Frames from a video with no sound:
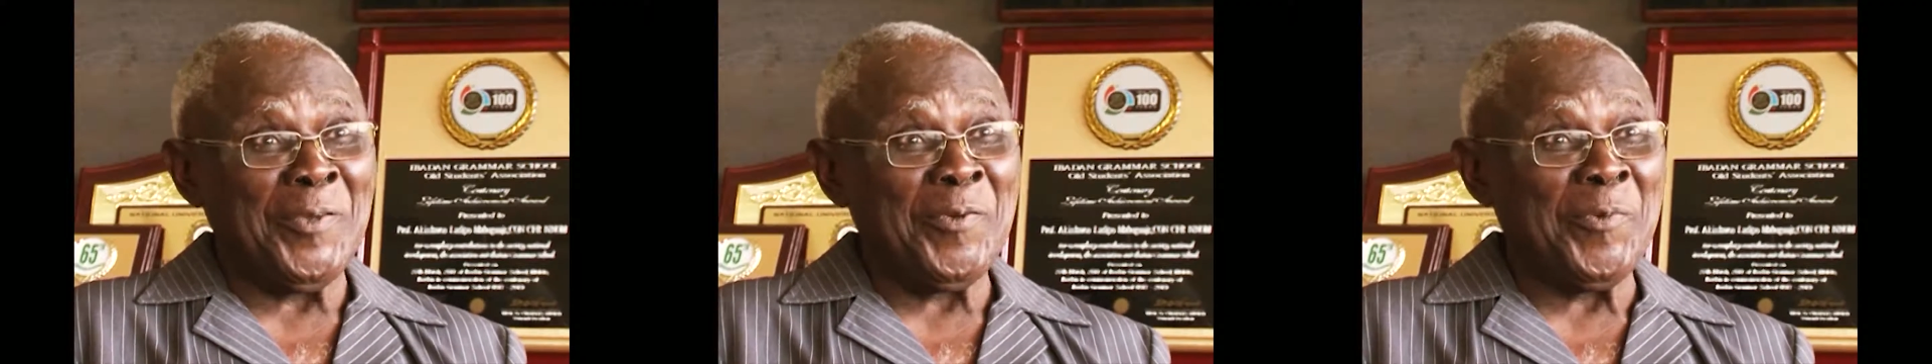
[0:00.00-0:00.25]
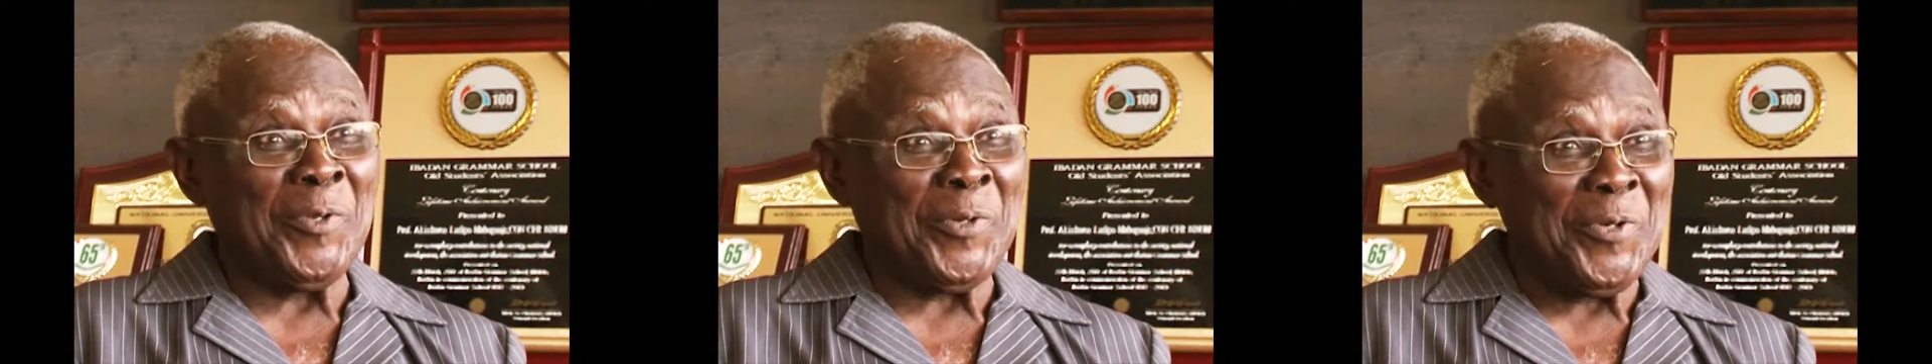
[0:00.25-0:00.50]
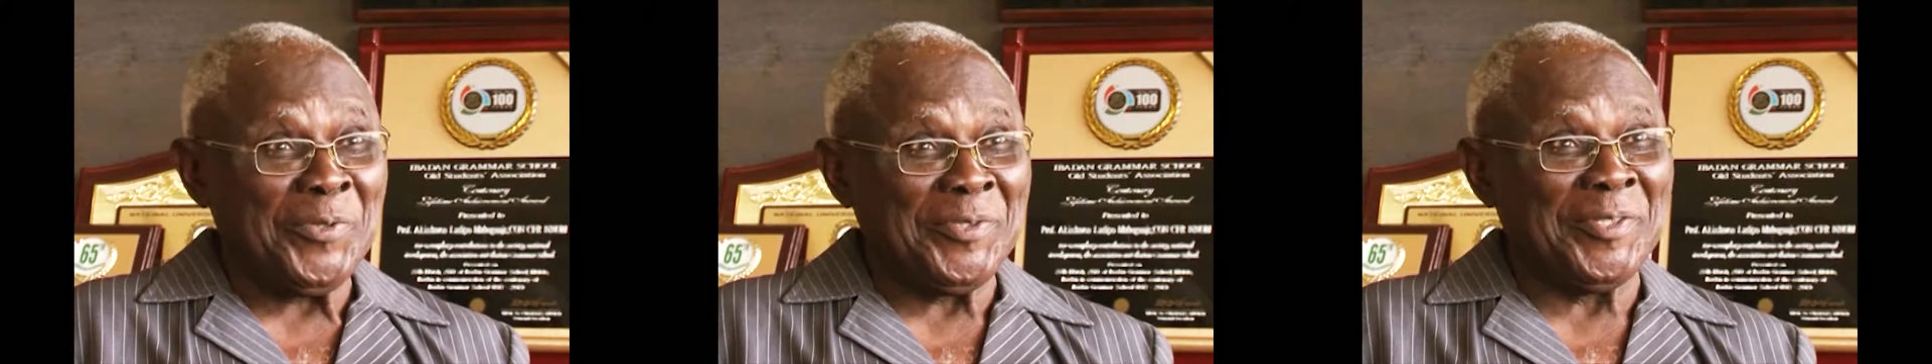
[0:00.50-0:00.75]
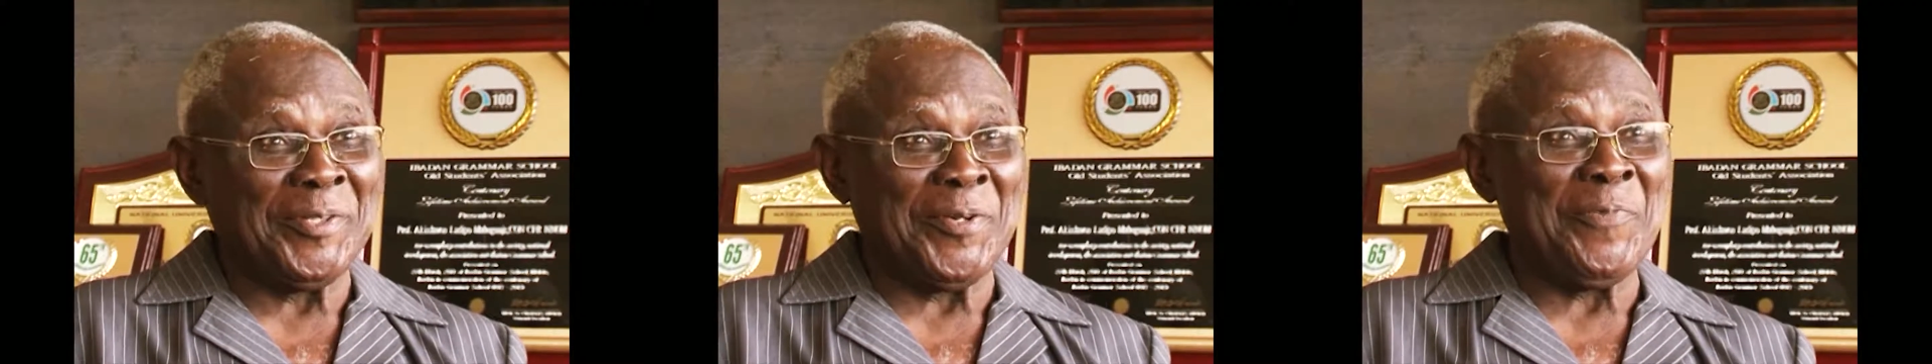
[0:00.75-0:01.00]
we wrote
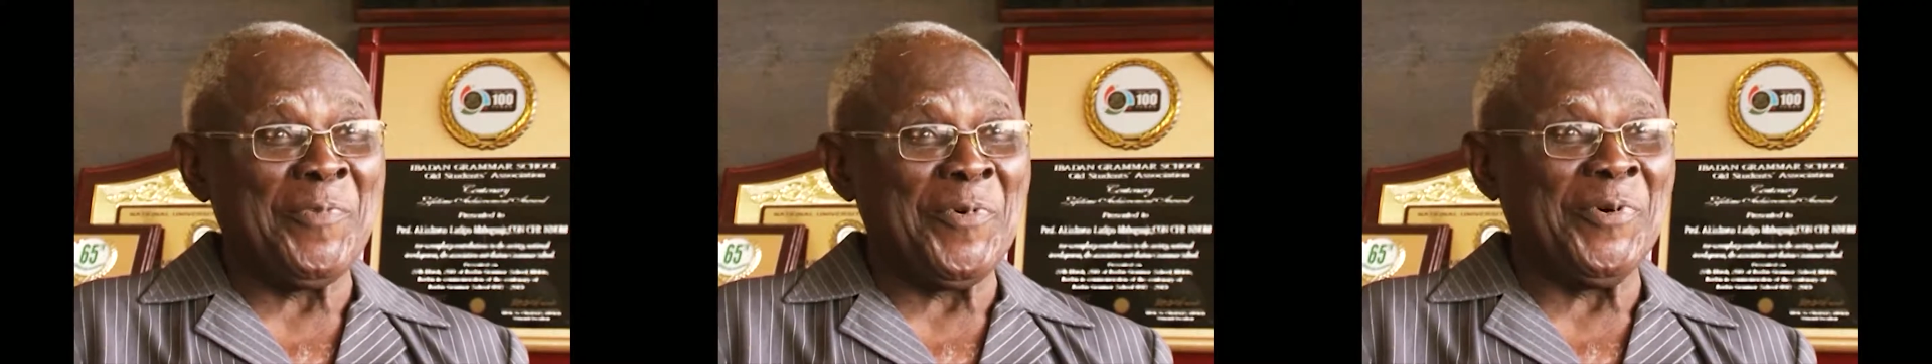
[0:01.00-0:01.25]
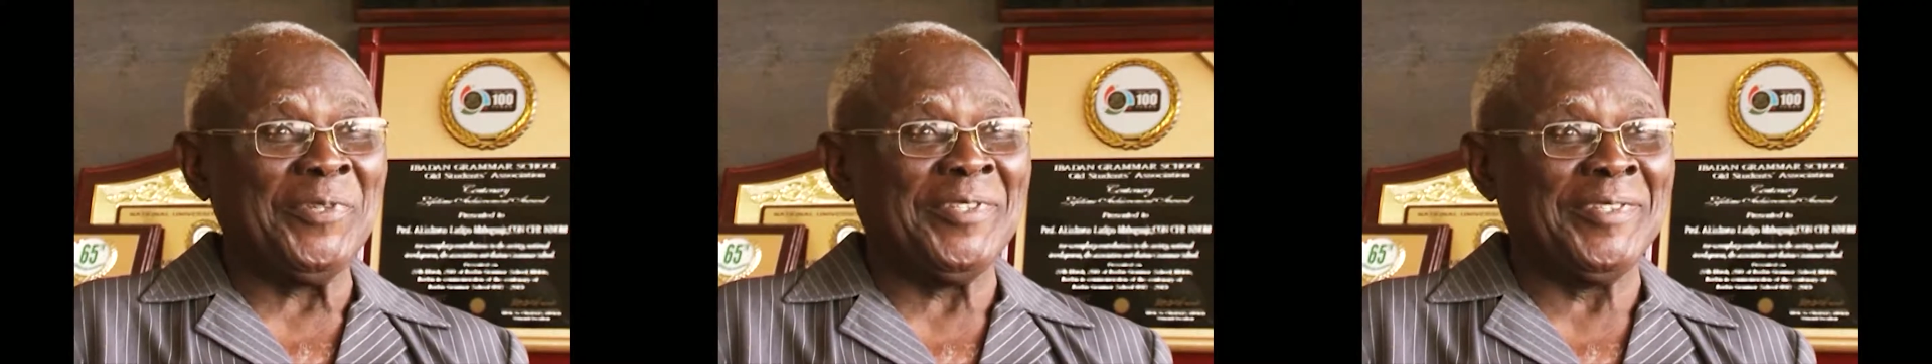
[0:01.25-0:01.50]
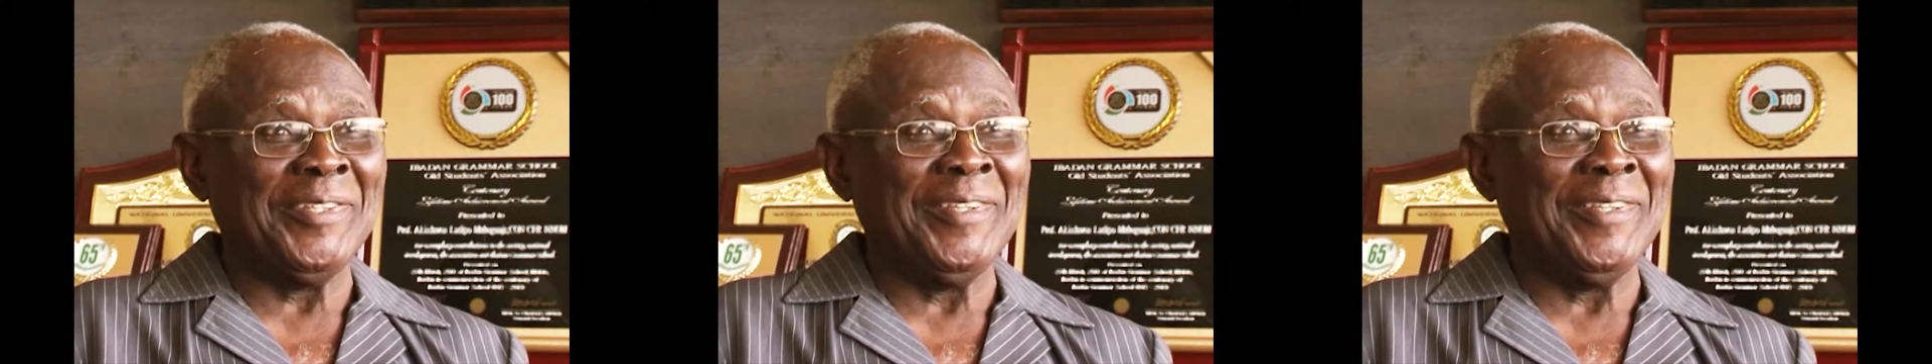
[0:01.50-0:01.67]
the report.